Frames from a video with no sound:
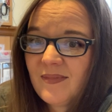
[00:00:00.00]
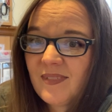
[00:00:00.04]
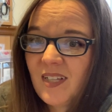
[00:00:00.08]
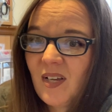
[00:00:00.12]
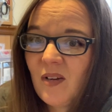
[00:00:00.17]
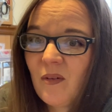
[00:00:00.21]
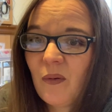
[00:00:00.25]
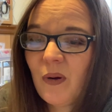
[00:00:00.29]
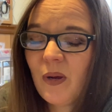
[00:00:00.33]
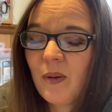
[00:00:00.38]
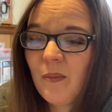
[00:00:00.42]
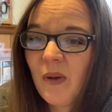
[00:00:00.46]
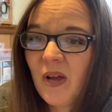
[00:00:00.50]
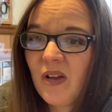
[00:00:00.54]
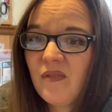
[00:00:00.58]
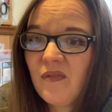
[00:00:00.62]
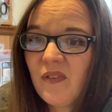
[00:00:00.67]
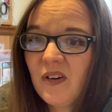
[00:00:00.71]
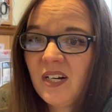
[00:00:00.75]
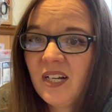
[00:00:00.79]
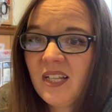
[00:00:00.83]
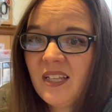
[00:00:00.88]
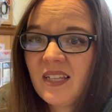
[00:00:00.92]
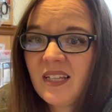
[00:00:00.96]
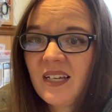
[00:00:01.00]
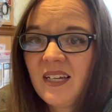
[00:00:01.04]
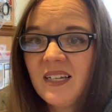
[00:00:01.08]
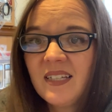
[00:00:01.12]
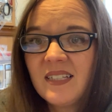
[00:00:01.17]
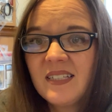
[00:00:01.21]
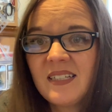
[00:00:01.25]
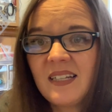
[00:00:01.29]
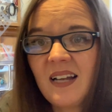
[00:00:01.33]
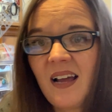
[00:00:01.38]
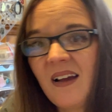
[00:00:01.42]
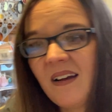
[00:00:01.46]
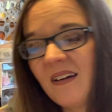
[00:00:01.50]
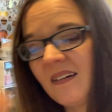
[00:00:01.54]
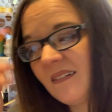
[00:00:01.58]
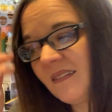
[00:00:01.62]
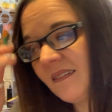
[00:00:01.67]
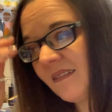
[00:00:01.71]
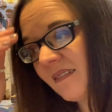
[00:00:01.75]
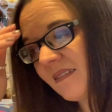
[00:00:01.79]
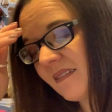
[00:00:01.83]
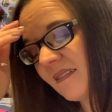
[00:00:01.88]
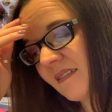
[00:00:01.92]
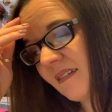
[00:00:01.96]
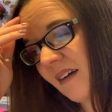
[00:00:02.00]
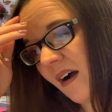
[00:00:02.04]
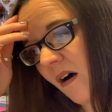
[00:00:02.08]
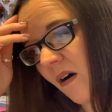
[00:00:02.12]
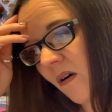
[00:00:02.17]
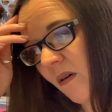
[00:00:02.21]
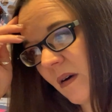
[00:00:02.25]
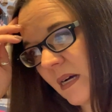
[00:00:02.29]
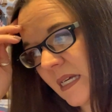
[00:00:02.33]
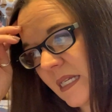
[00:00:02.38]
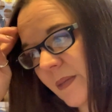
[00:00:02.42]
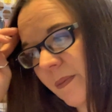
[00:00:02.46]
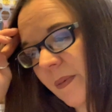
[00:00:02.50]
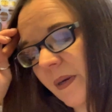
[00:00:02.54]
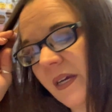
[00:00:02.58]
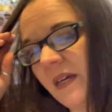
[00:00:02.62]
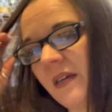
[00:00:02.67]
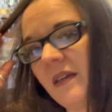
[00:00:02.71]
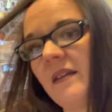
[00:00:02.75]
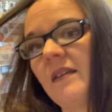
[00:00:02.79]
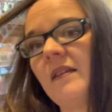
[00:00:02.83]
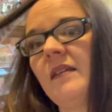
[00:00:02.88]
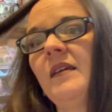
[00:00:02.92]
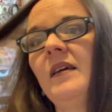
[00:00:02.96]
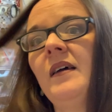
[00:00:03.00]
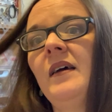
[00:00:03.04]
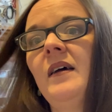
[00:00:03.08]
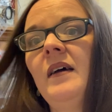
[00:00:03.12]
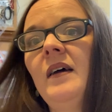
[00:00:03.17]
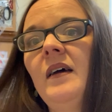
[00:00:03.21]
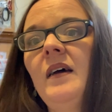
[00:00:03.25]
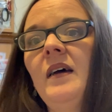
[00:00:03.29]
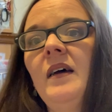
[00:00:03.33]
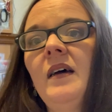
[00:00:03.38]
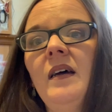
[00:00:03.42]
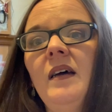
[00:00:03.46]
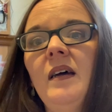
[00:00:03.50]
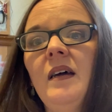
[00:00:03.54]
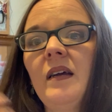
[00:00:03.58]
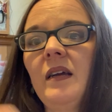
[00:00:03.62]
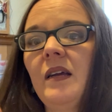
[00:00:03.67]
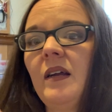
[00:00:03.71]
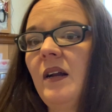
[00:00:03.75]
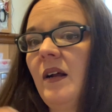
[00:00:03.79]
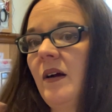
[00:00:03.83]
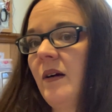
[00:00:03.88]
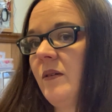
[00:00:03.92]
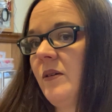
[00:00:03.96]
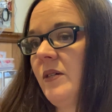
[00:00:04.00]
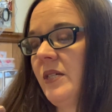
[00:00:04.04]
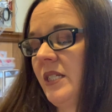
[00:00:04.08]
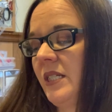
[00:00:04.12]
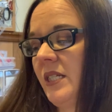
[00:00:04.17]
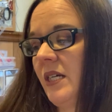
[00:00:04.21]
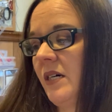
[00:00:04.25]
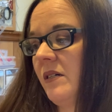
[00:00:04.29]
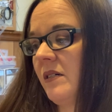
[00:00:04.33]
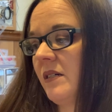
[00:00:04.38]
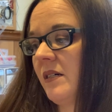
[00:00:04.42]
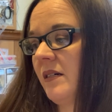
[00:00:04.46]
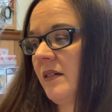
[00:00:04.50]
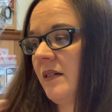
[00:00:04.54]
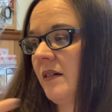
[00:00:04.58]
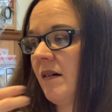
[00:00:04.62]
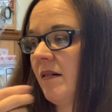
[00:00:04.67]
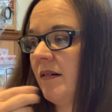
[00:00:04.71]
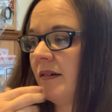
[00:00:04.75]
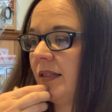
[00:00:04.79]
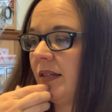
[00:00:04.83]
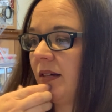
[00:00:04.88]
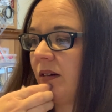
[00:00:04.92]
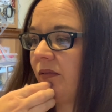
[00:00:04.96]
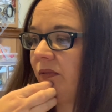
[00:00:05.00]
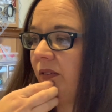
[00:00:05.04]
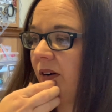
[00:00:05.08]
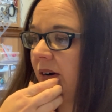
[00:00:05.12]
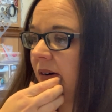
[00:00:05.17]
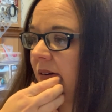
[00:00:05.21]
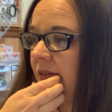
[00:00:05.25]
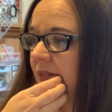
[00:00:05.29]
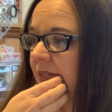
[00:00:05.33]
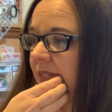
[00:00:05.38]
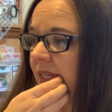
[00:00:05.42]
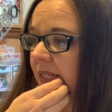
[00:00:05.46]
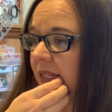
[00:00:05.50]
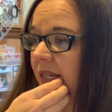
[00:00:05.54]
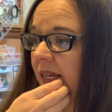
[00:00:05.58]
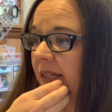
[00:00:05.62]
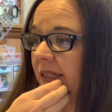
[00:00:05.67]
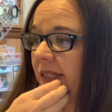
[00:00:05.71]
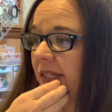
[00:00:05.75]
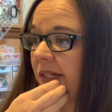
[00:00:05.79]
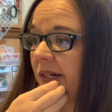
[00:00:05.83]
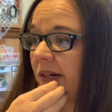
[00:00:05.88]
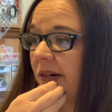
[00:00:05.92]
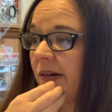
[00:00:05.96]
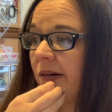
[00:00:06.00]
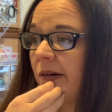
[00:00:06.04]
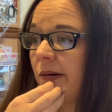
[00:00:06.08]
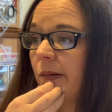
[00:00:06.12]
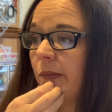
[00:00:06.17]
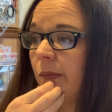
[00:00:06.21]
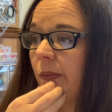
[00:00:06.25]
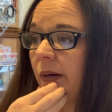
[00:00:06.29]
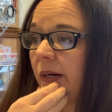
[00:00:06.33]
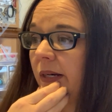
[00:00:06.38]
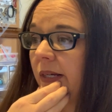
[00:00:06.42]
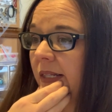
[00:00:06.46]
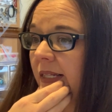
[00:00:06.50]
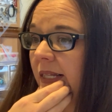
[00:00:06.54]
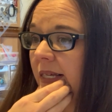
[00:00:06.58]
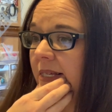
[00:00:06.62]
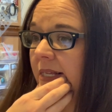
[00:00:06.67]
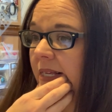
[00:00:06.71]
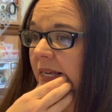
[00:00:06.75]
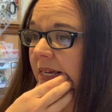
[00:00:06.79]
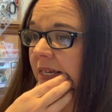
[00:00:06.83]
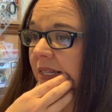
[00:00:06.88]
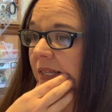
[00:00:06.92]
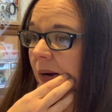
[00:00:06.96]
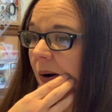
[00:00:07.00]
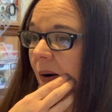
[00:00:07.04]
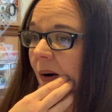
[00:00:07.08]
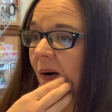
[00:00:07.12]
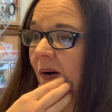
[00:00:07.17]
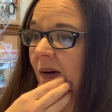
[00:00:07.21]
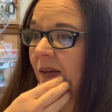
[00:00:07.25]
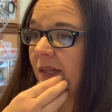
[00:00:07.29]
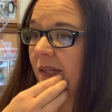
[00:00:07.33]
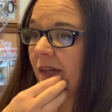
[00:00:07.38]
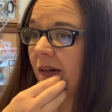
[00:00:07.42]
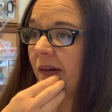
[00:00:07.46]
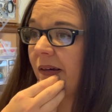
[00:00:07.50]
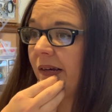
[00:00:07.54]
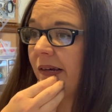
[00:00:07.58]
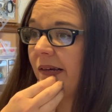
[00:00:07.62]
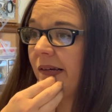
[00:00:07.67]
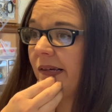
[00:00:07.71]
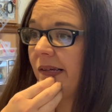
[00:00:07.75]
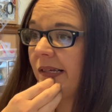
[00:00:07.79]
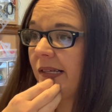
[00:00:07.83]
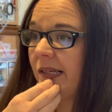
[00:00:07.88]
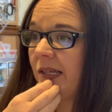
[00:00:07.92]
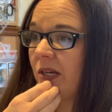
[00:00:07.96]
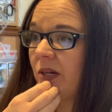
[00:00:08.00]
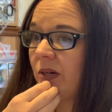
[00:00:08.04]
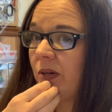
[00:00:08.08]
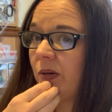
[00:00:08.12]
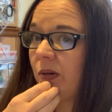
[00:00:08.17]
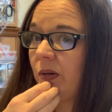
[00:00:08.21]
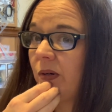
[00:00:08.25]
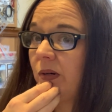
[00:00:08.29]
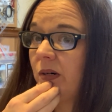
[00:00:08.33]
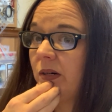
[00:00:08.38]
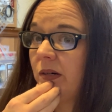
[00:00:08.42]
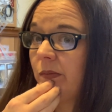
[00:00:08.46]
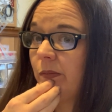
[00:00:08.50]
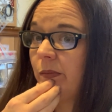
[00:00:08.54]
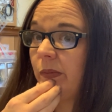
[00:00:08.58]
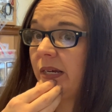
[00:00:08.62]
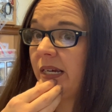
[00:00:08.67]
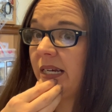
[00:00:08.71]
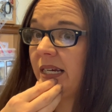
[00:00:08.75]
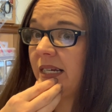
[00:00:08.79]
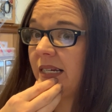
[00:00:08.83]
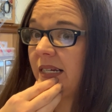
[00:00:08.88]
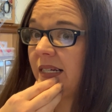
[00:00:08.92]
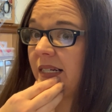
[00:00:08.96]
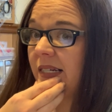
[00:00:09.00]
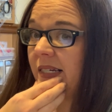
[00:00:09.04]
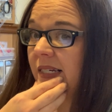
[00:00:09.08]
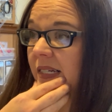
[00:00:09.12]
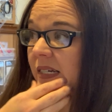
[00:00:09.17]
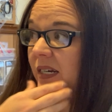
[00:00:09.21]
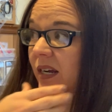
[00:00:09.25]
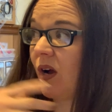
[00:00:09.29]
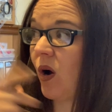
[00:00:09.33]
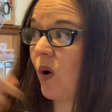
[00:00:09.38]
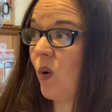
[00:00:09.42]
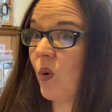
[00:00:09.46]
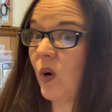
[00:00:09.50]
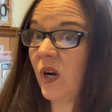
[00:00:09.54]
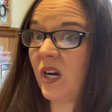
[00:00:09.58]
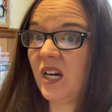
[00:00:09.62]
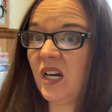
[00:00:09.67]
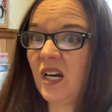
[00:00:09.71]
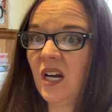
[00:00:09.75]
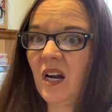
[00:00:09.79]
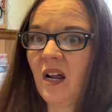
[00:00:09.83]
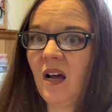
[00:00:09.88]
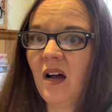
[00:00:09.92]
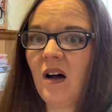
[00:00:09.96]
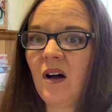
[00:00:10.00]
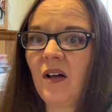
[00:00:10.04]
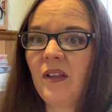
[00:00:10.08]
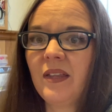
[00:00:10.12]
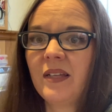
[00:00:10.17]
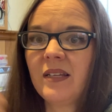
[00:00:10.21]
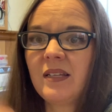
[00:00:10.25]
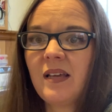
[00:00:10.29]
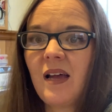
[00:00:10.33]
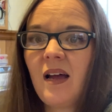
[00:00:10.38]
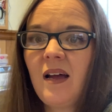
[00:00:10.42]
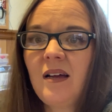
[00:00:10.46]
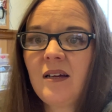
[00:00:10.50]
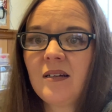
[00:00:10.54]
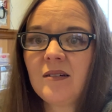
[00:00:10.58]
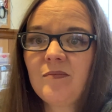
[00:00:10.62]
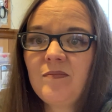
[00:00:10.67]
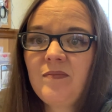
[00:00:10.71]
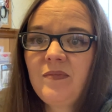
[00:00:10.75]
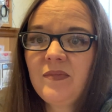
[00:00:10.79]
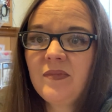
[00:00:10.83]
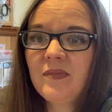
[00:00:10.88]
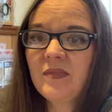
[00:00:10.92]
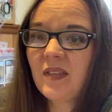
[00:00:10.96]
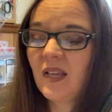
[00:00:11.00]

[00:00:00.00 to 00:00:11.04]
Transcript: And we make fun of the kids now always being, you know, stuck on their phones. And that's true, but these kids are also used to being going all the time.